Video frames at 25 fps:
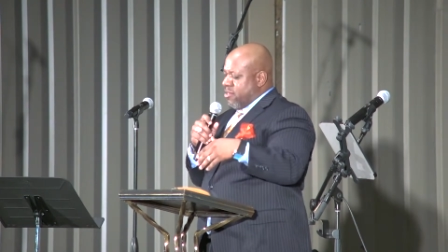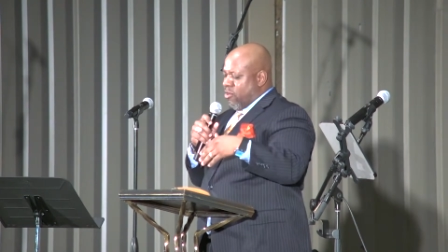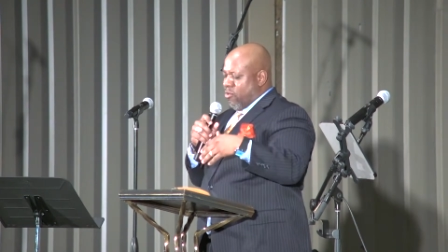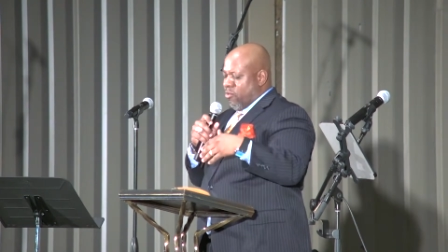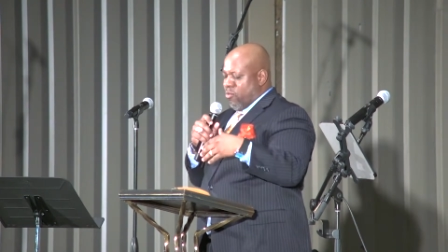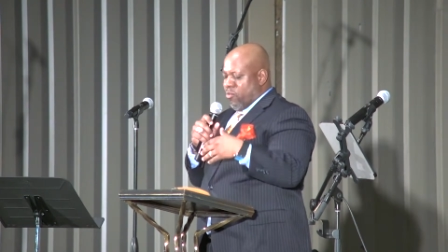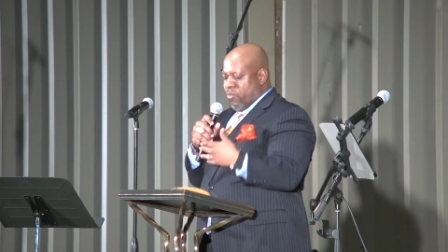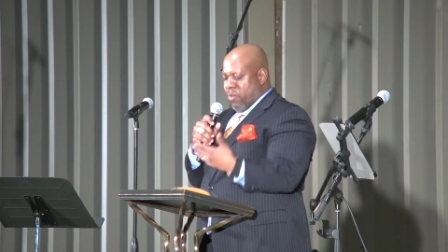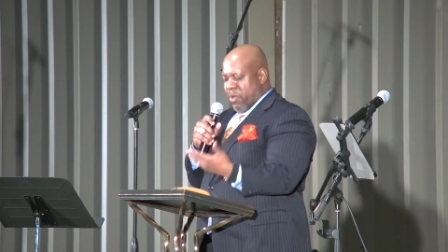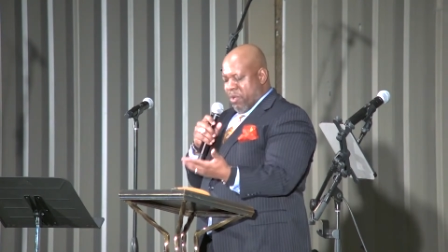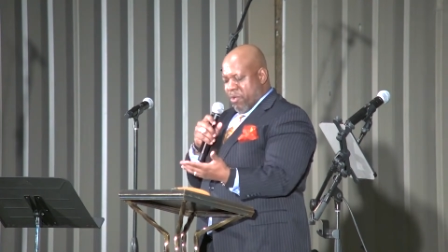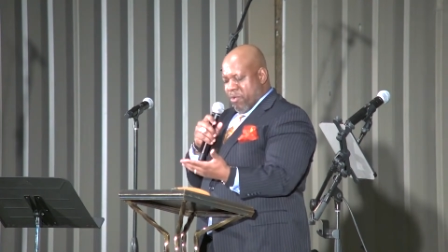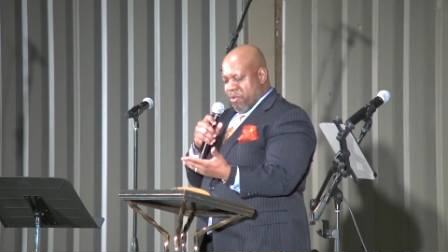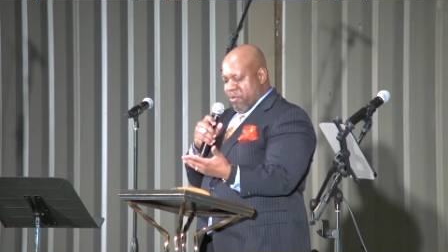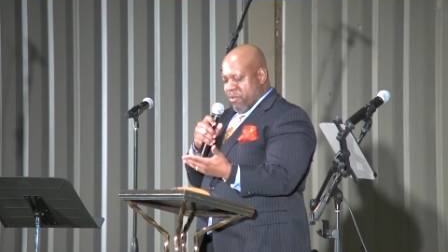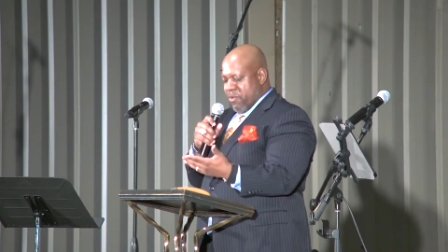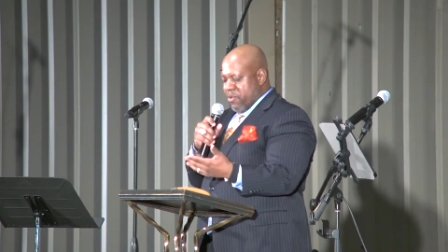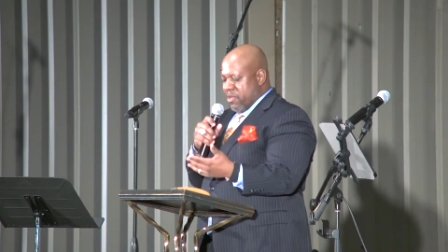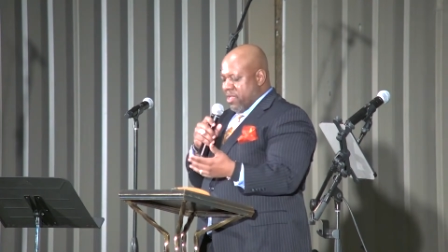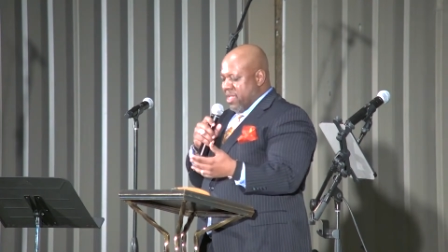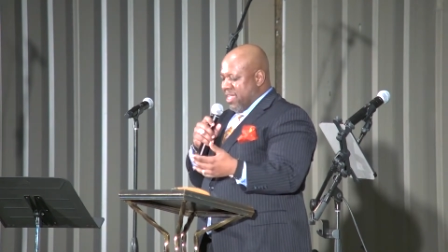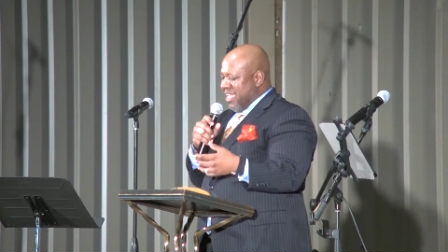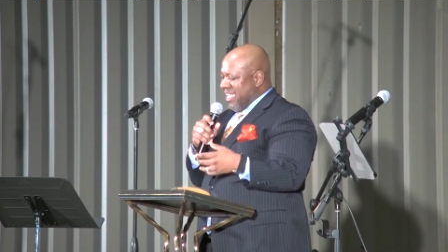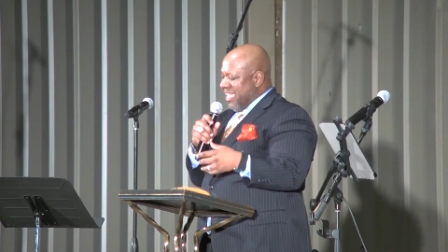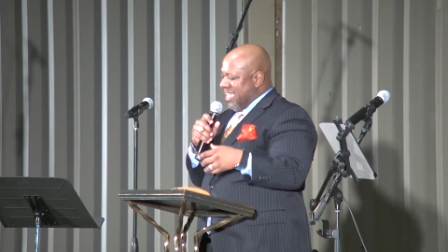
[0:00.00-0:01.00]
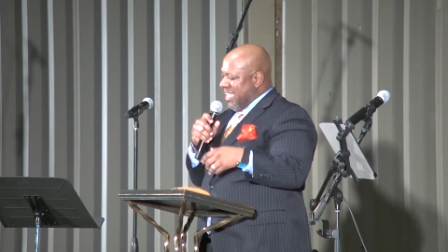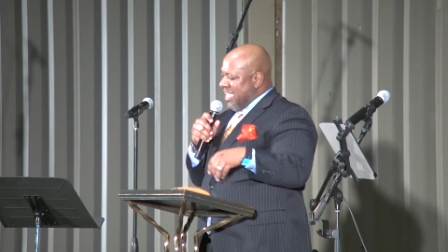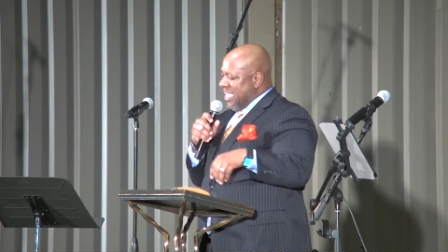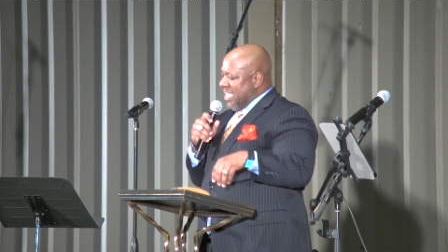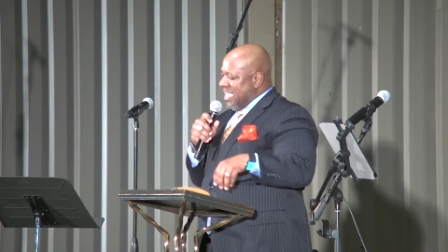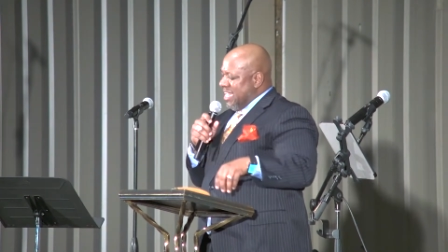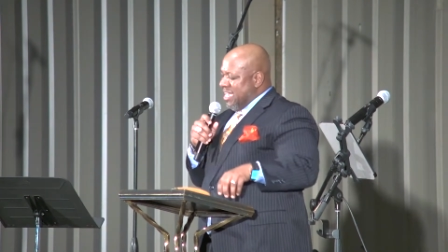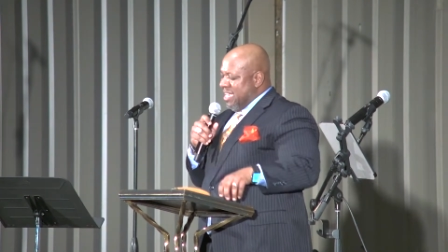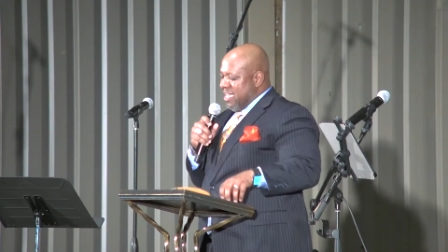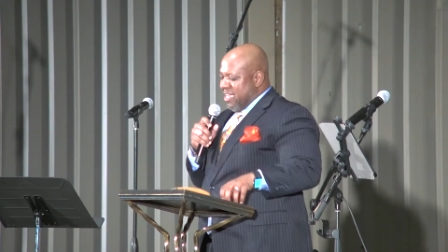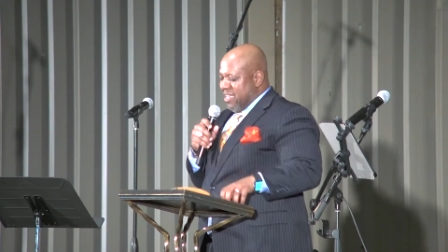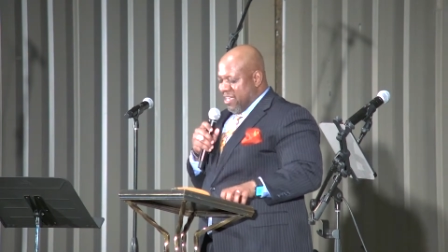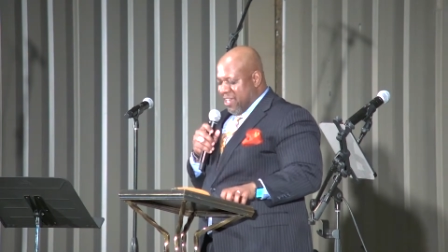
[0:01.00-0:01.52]
the word
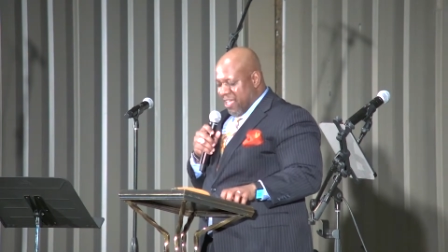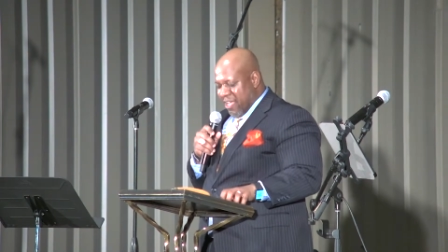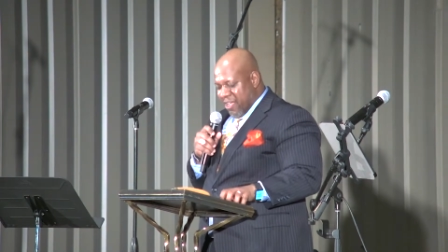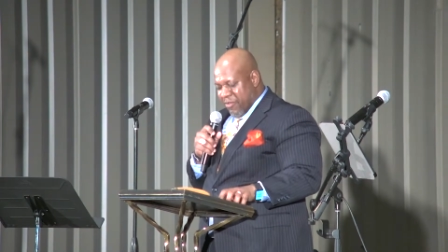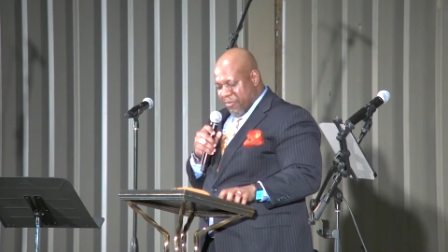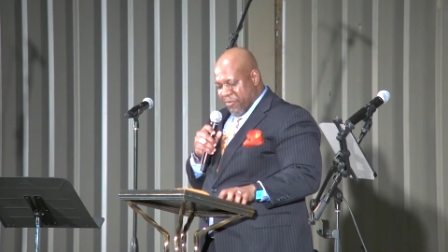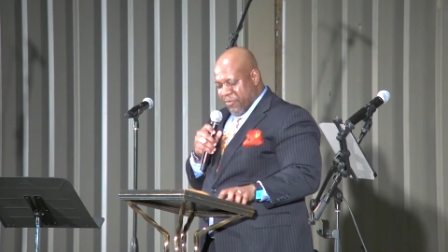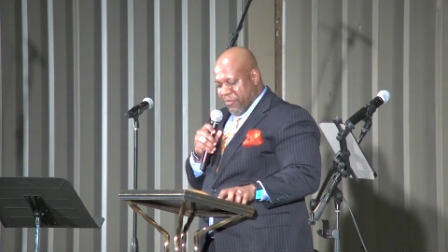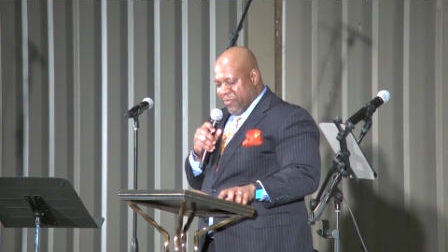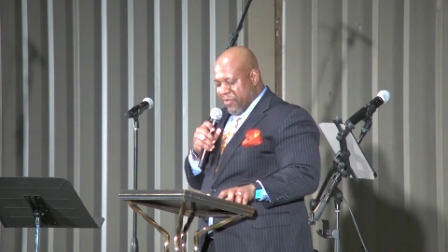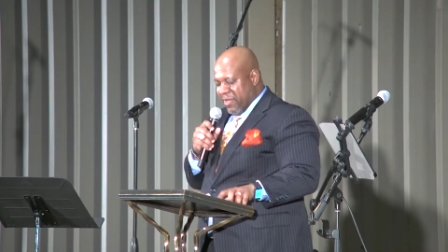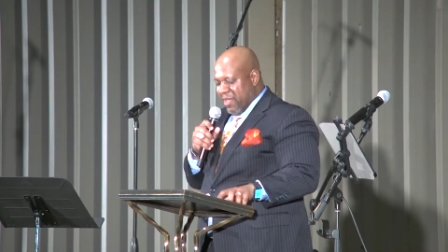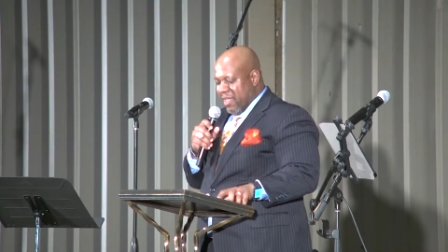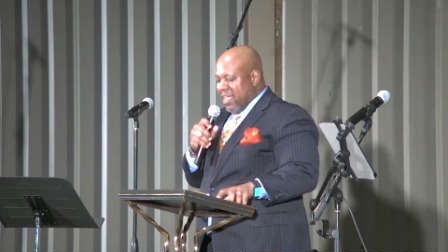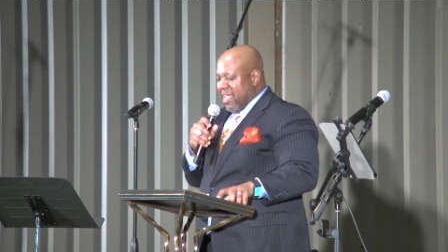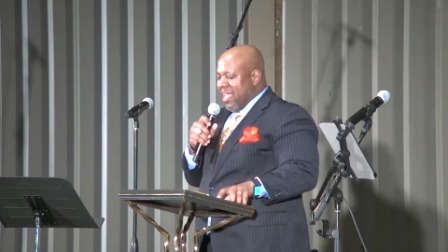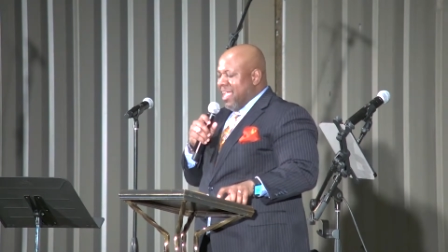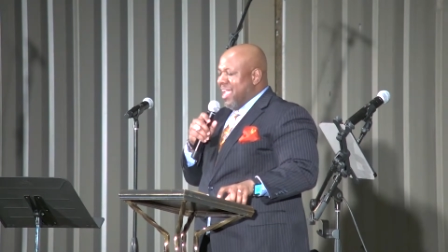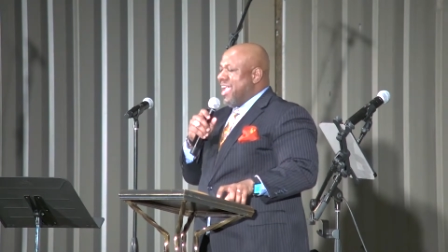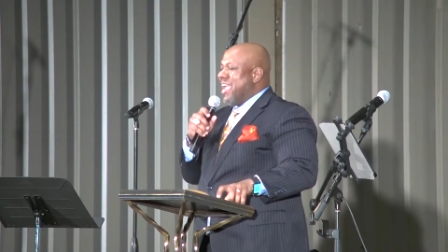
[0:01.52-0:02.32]
enough.